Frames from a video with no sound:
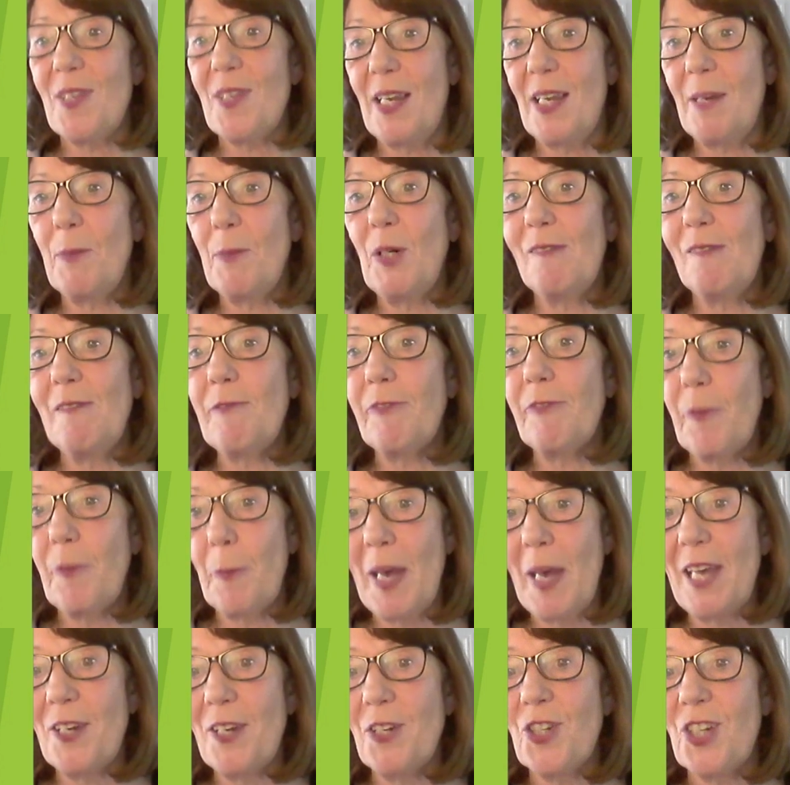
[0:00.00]
wants any more
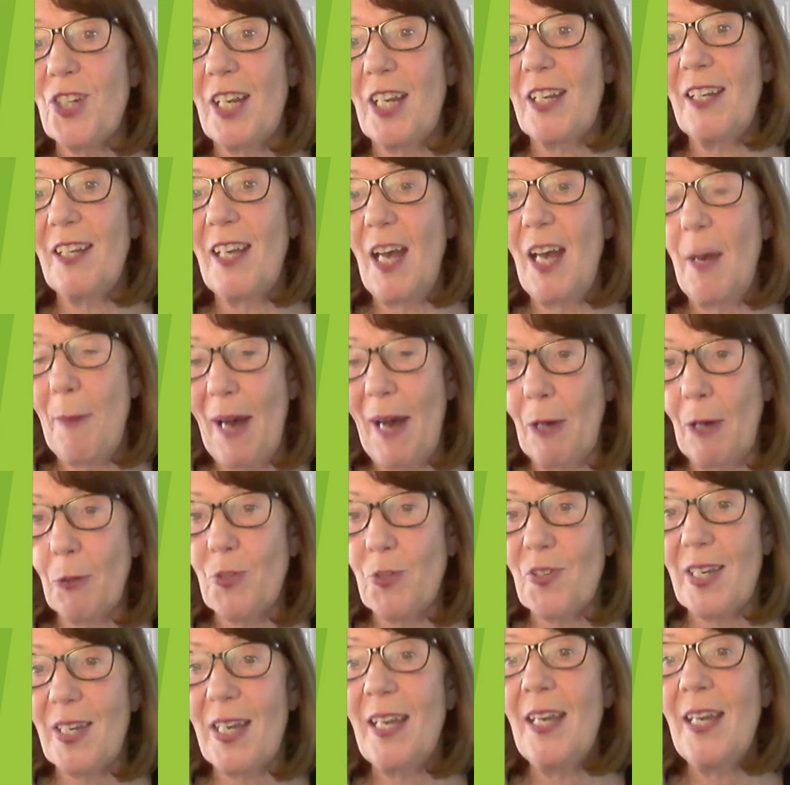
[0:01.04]
information
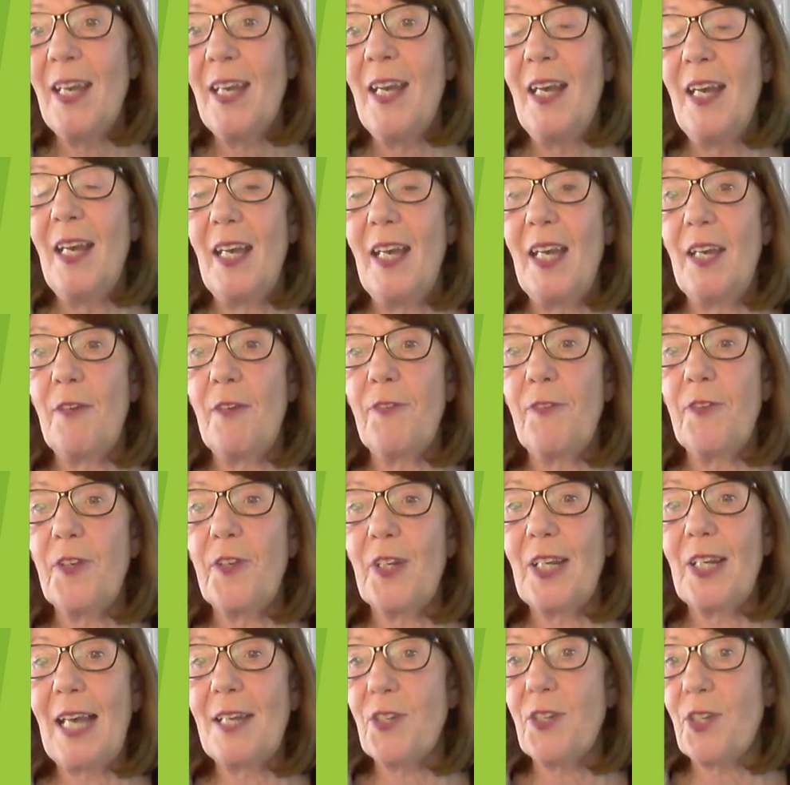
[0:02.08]
about it, if
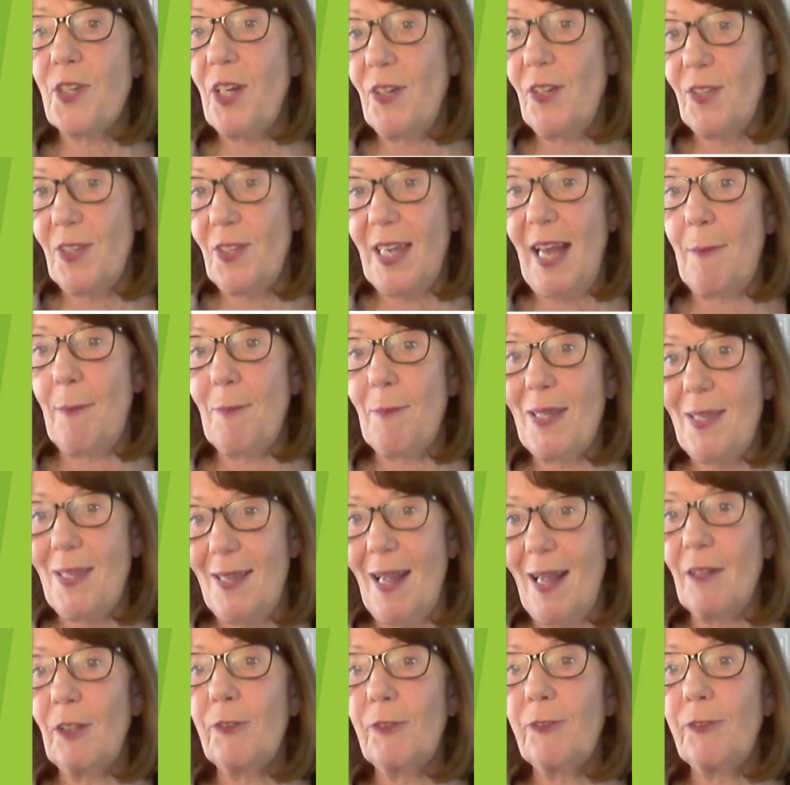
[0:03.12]
you'd like to contact
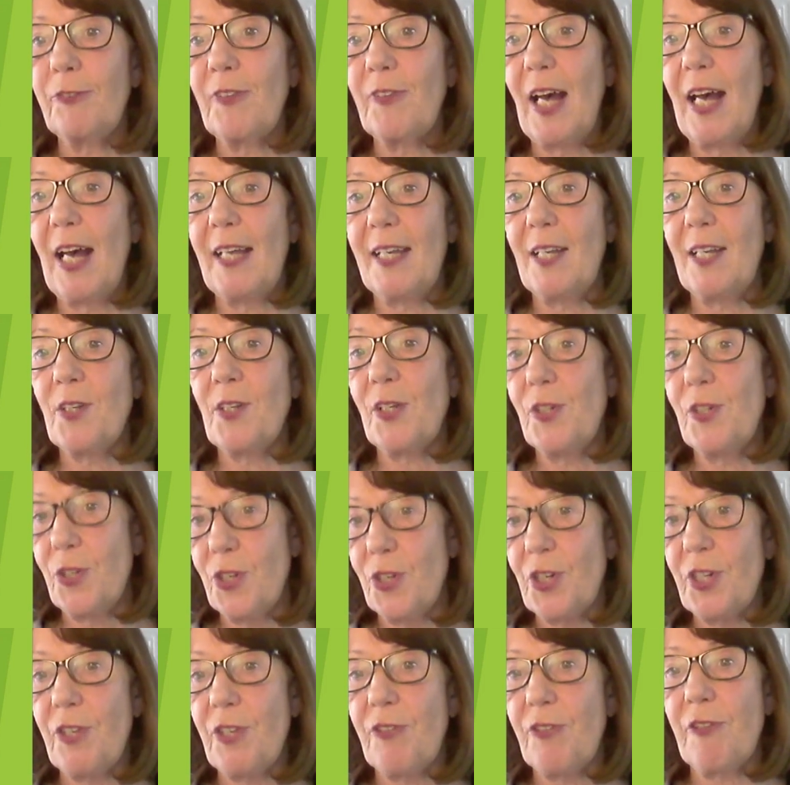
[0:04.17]
myself, and I can
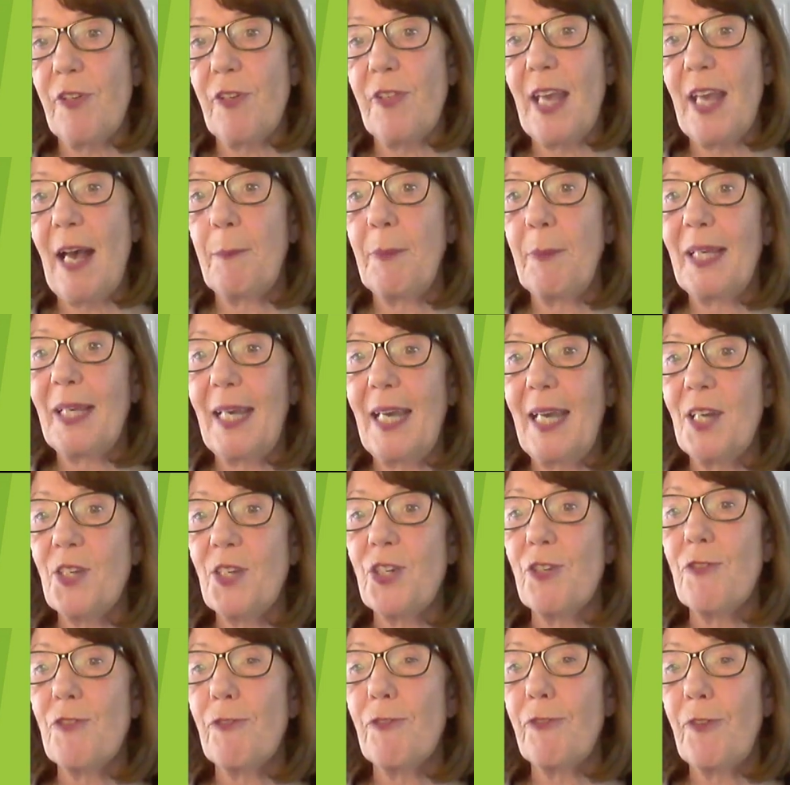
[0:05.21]
talk you through the
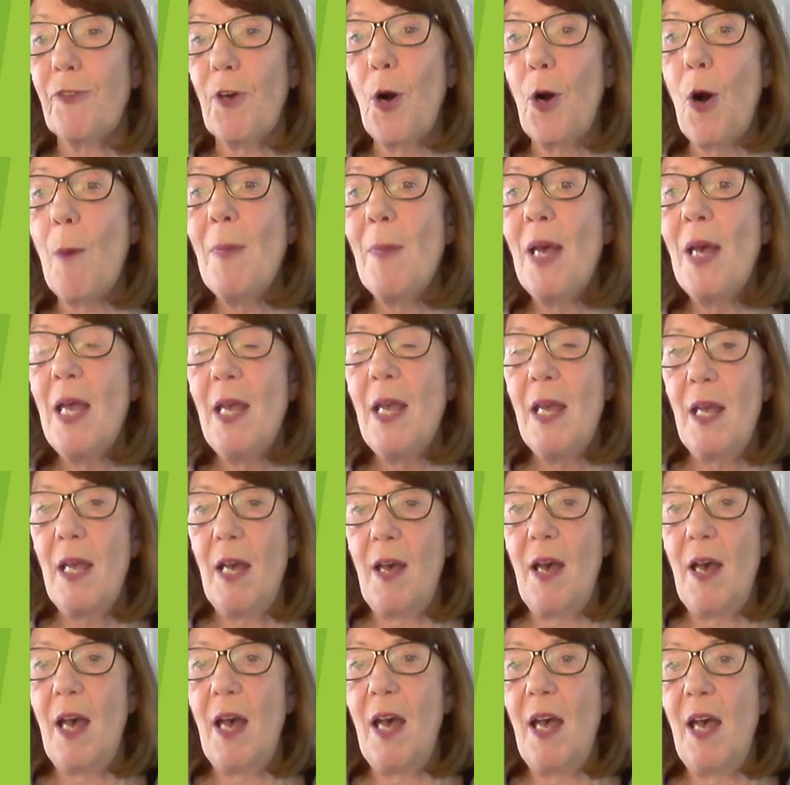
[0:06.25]
application form,
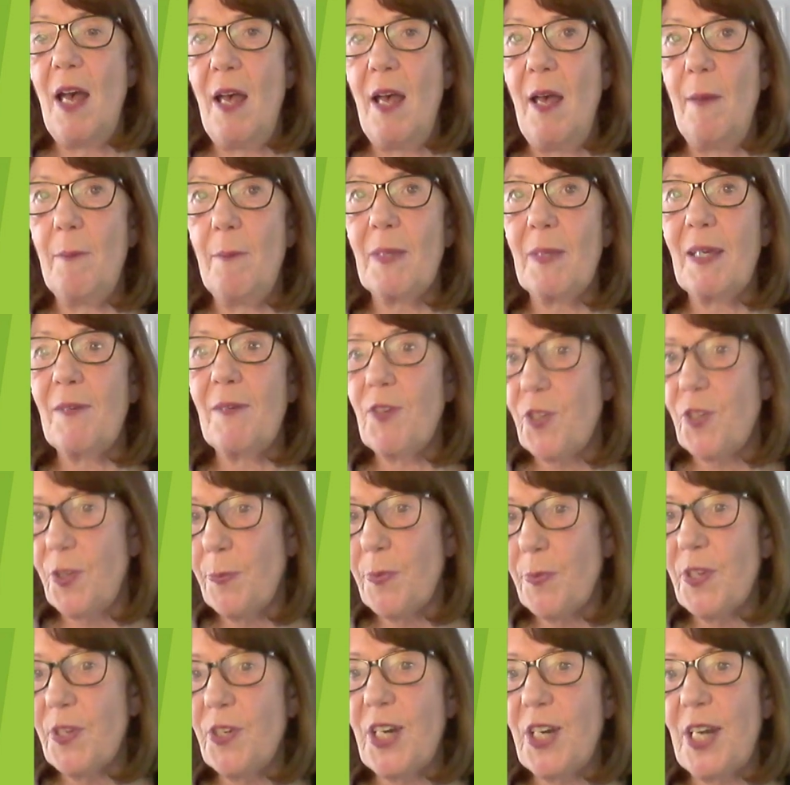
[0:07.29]
give you
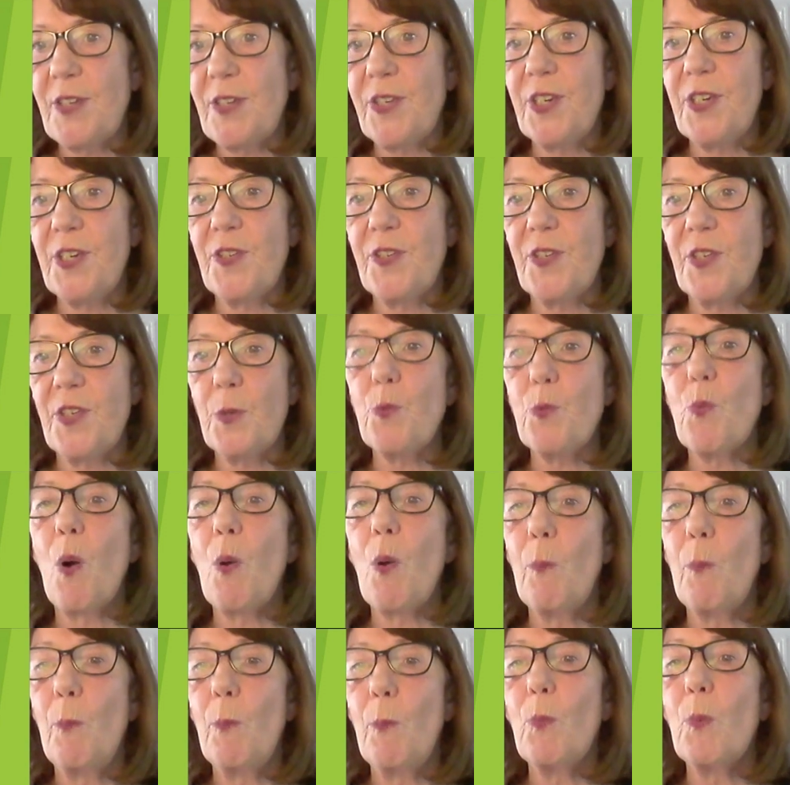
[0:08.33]
some suggestions of
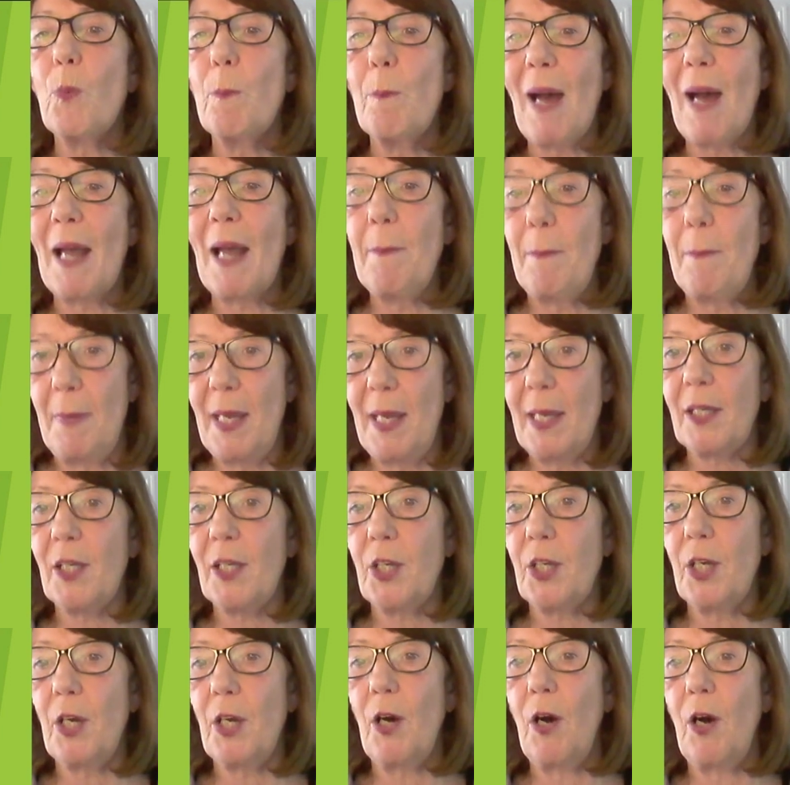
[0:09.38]
what might
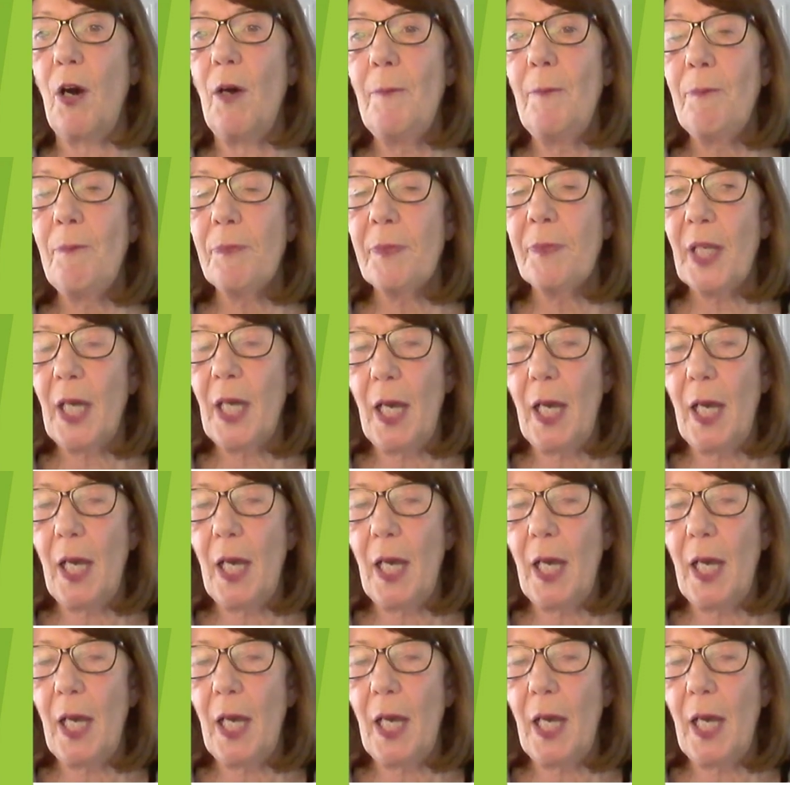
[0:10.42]
make your